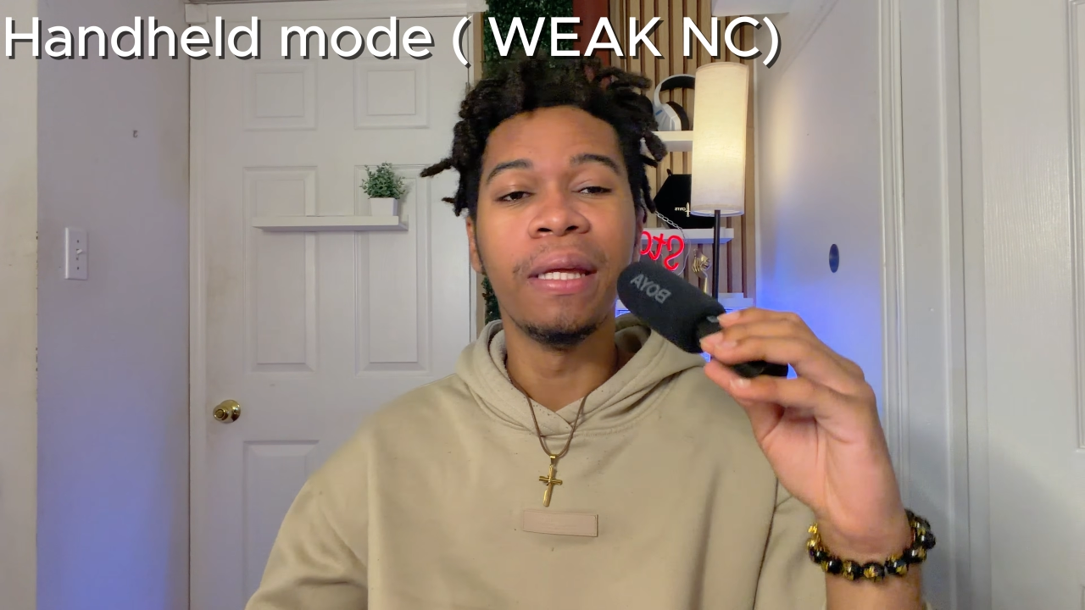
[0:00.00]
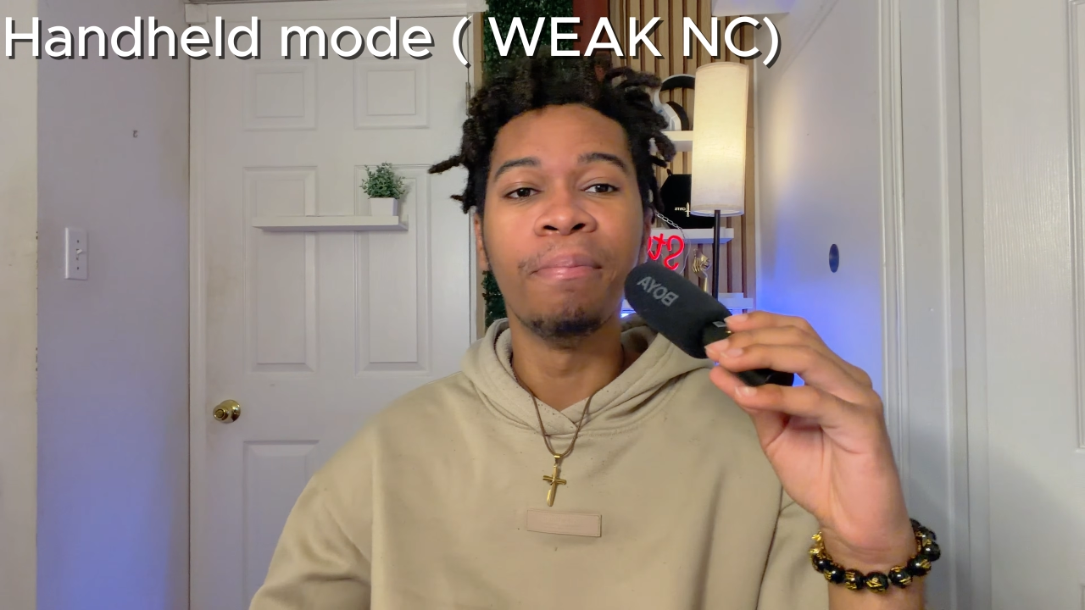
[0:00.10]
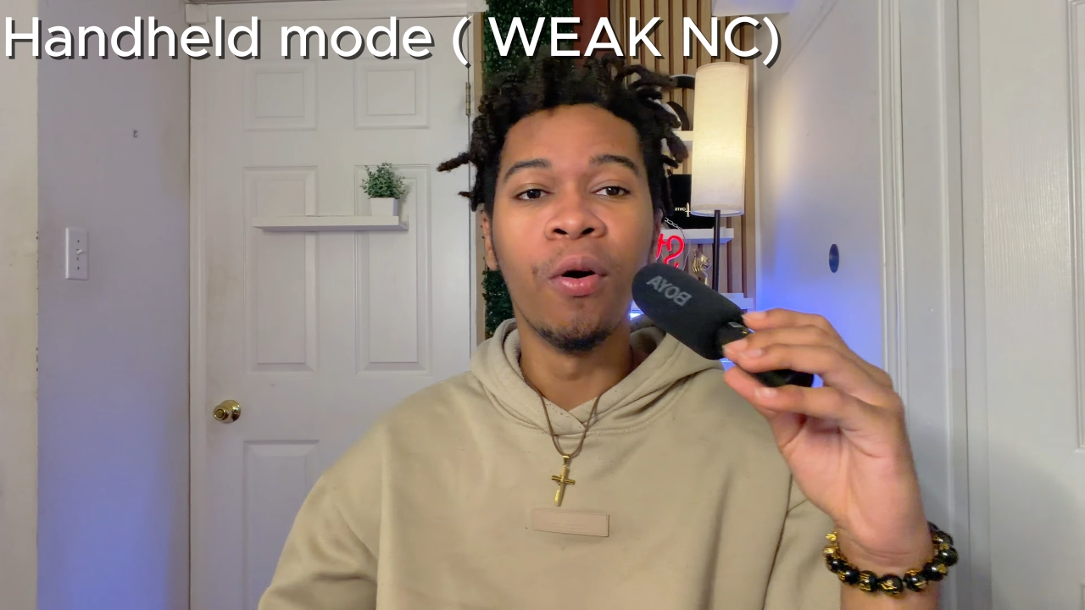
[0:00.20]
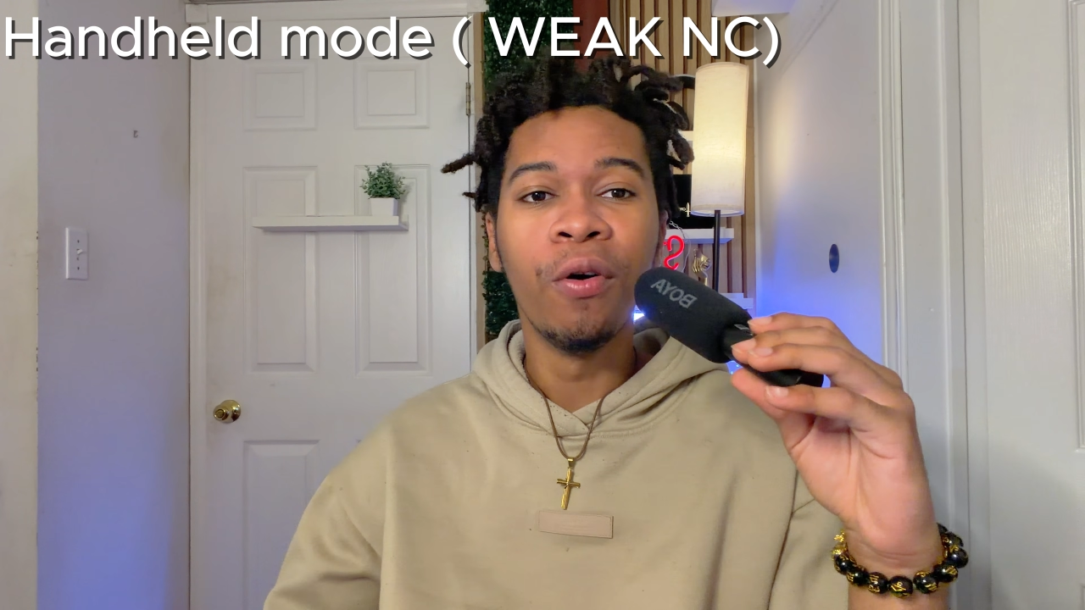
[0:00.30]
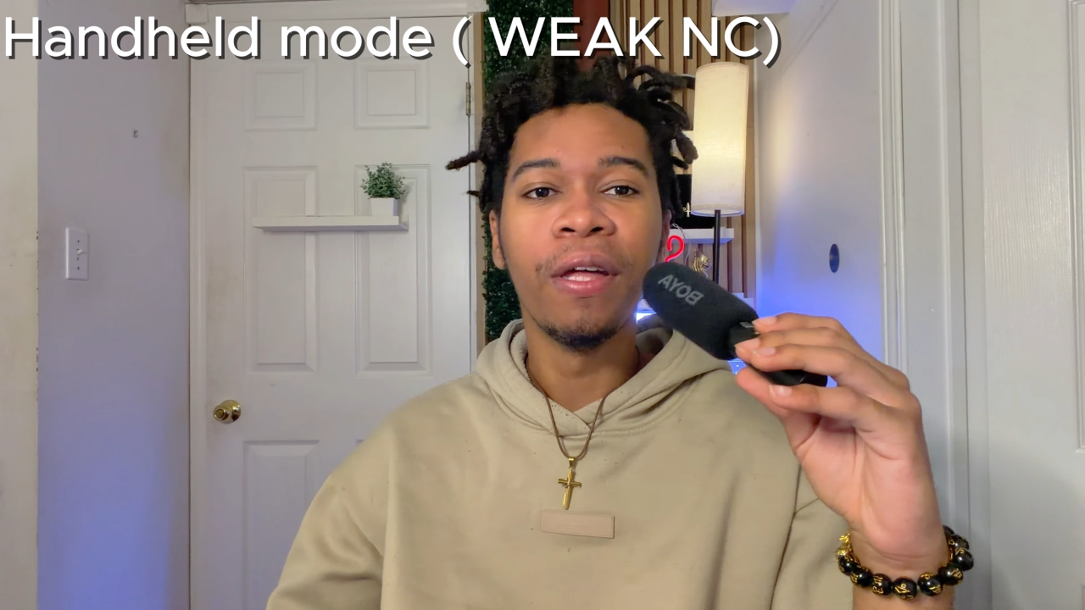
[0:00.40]

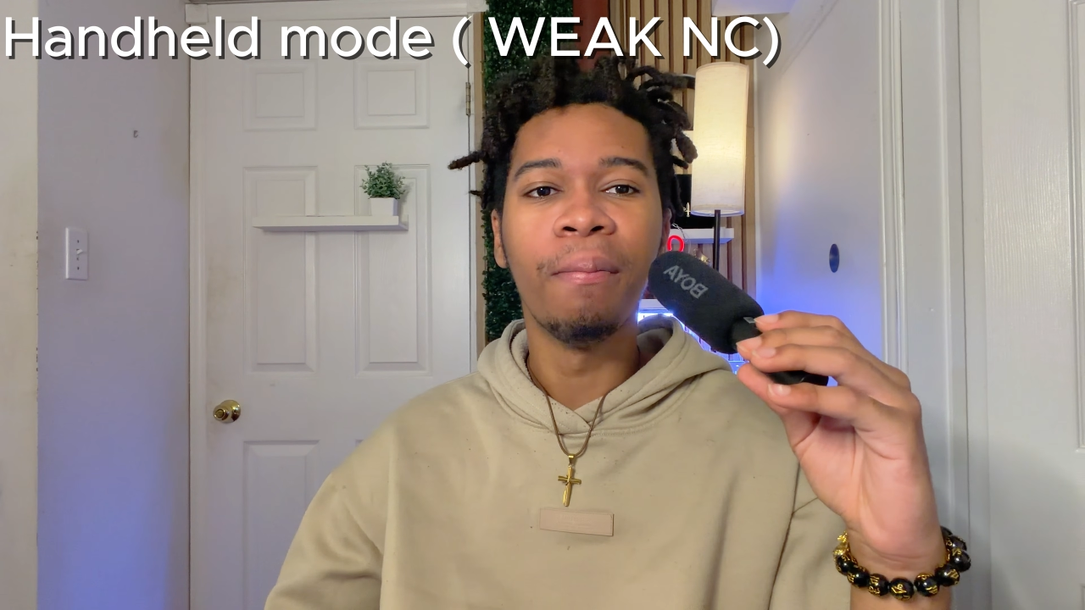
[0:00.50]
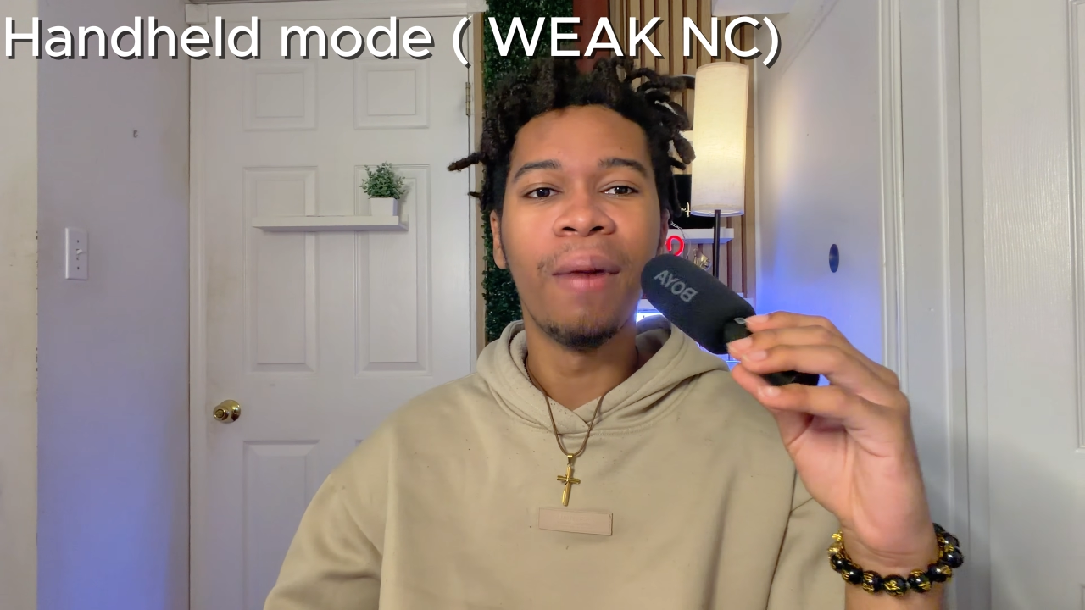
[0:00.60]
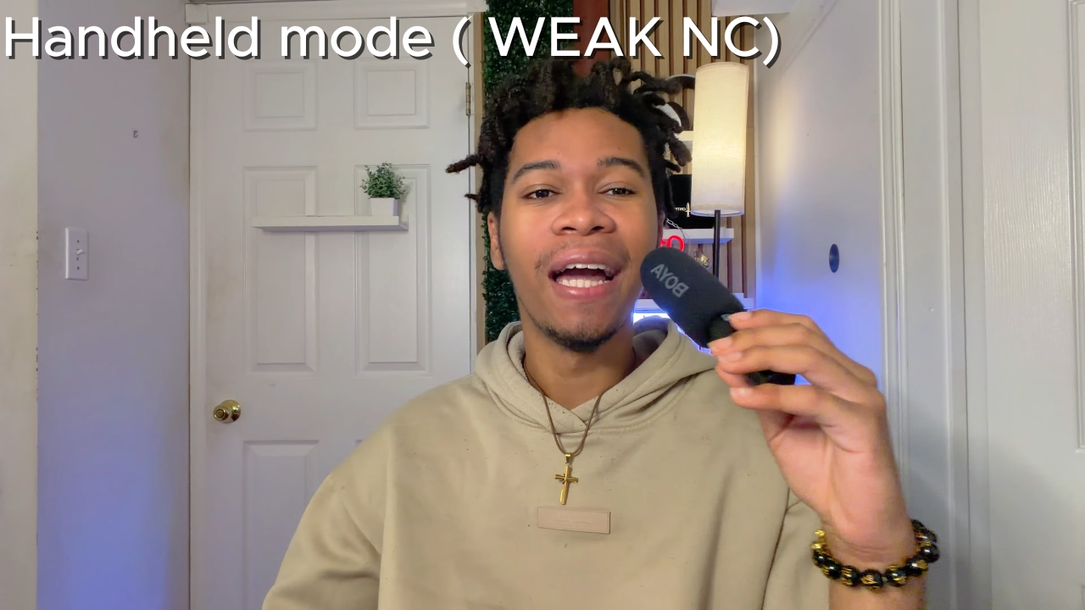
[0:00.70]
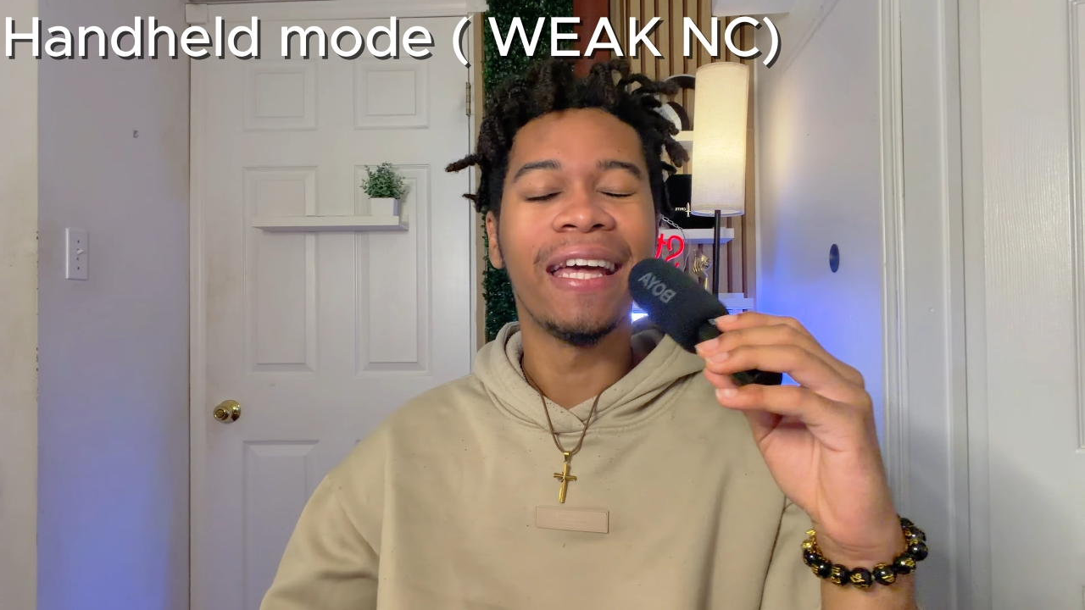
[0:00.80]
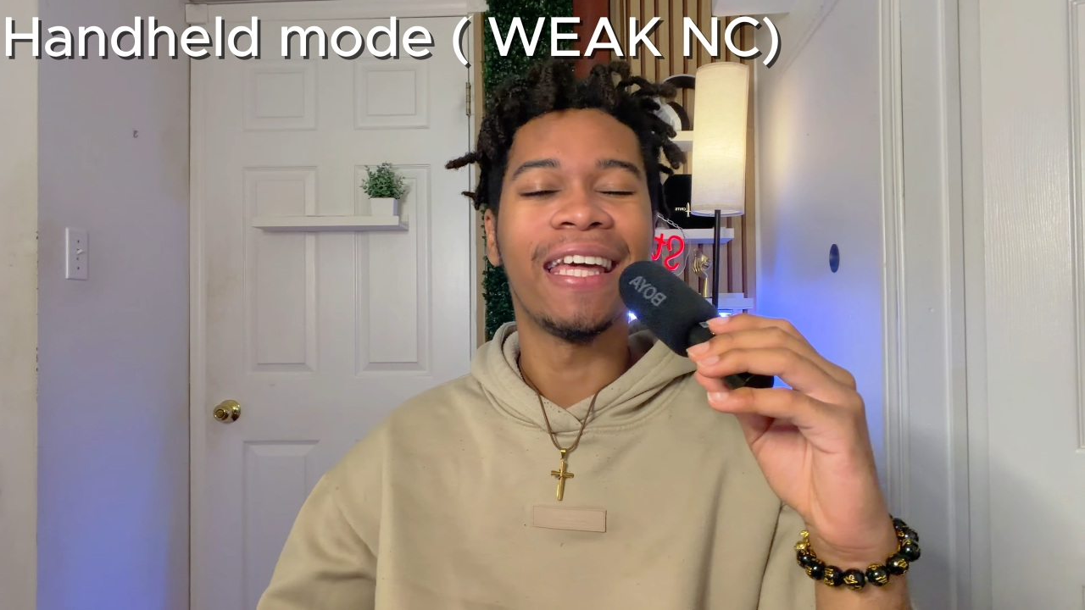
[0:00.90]
BOYA
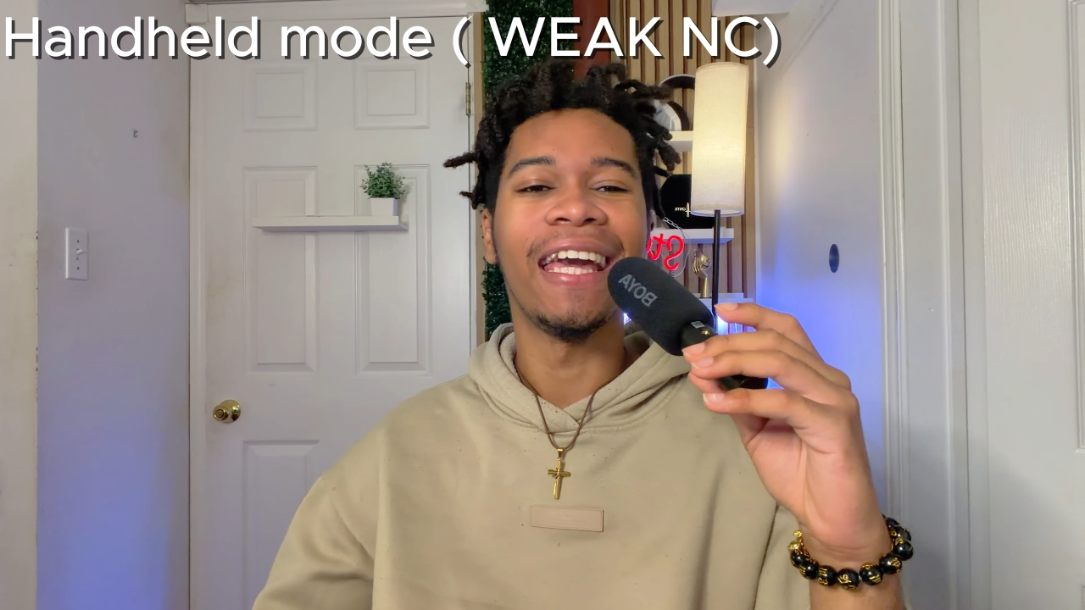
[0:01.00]
mic